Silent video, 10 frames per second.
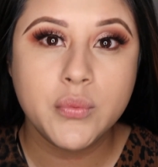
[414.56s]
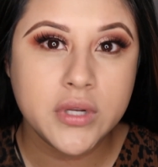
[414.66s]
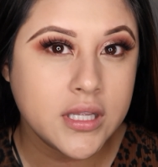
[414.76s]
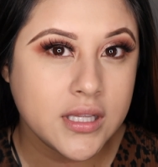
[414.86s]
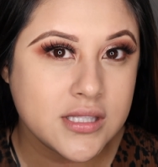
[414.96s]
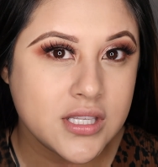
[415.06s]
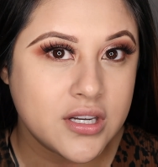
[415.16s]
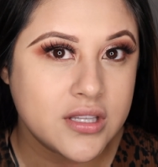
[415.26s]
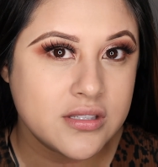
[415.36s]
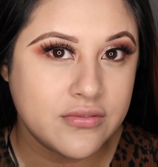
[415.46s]
wouldn't consider
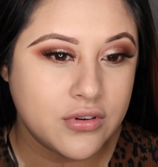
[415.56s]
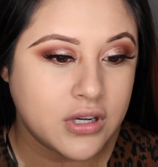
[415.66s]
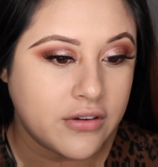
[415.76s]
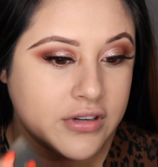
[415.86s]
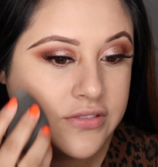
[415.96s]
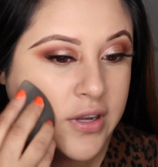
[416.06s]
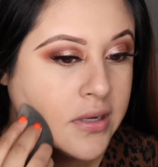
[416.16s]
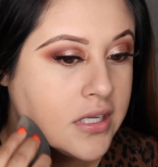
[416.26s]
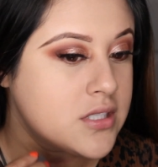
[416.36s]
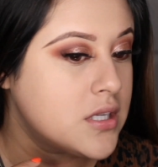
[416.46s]
this a full coverage
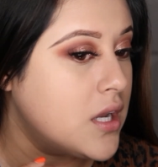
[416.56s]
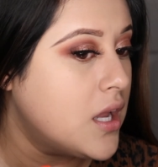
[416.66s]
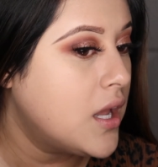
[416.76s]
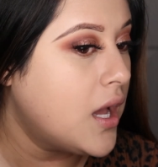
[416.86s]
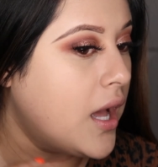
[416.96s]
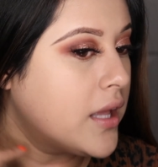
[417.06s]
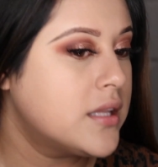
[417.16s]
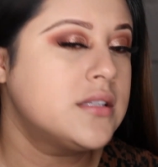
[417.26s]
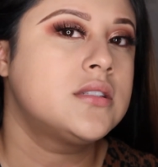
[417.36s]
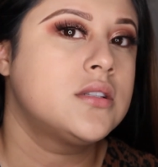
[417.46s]
foundation. I
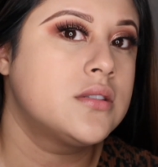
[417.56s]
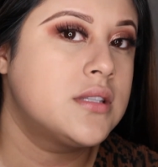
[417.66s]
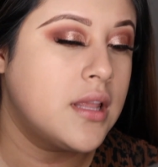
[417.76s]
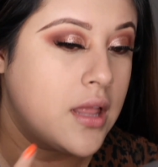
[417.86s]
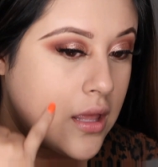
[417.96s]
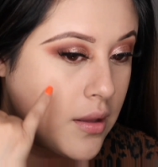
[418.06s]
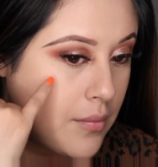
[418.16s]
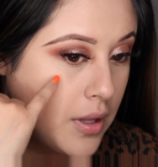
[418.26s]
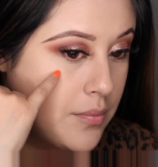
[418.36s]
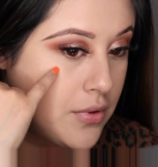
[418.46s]
can still see like
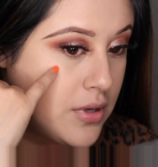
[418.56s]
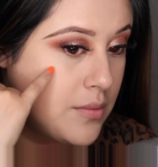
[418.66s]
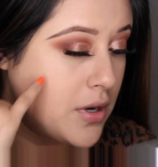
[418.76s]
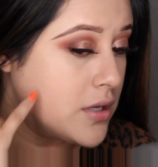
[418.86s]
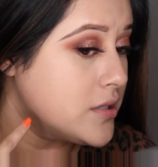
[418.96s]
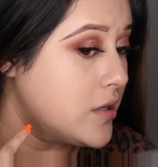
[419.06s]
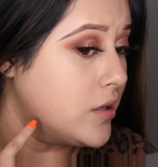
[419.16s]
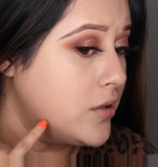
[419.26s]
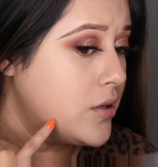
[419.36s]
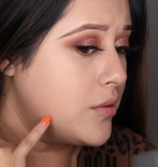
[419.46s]
my beauty marks
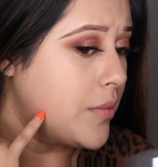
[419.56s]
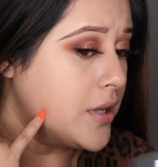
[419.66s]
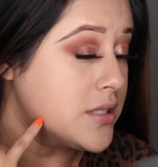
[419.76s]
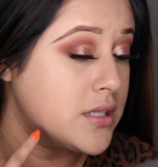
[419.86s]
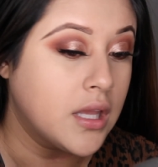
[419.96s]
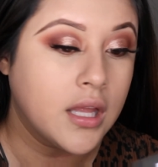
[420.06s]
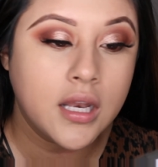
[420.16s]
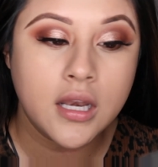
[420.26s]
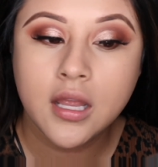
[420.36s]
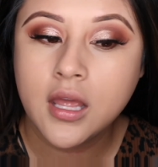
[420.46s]
under my
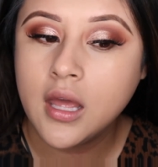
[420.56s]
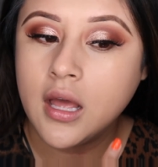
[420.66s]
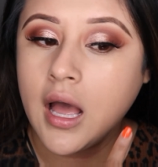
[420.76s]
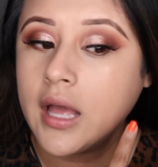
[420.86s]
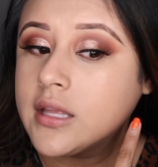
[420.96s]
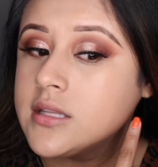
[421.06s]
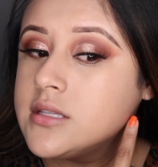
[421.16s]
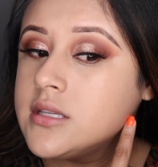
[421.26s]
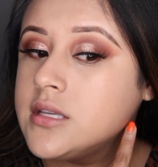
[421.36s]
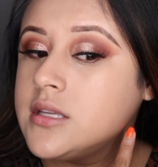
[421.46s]
skin. I can
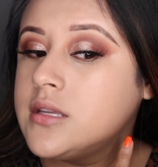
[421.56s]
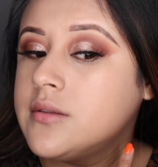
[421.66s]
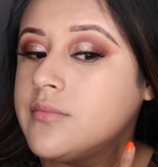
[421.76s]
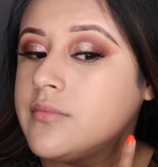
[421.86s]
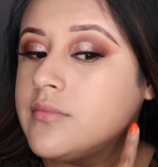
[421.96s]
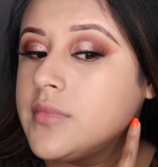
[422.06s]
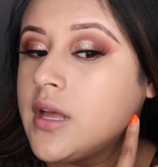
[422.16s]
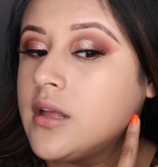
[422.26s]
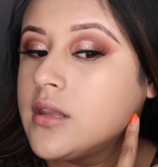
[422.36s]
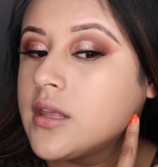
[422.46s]
see,
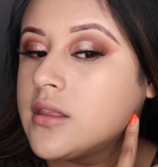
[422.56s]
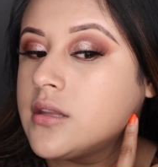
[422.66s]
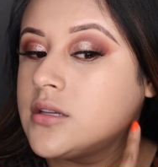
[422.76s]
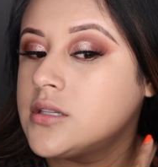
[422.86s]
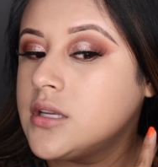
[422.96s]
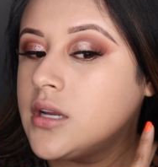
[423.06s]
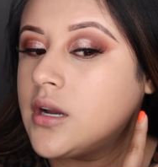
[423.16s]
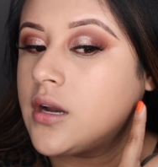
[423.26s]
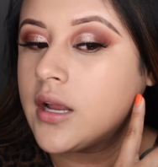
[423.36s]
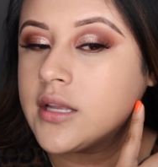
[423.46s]
yeah, like there's
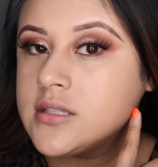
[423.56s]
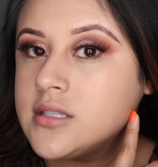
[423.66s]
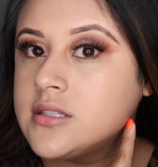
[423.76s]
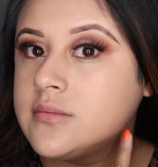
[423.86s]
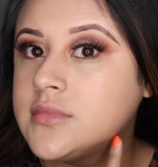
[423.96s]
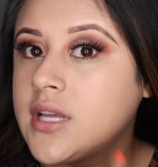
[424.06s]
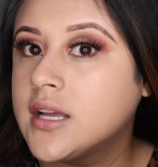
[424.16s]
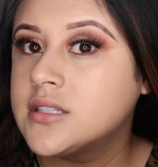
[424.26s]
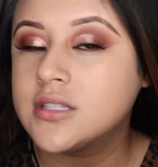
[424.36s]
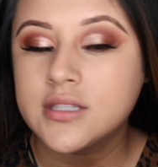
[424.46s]
here, I can see some
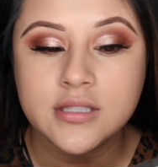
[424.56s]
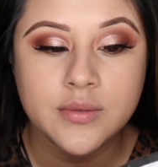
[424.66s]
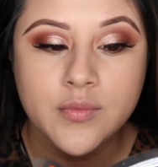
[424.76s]
texture, some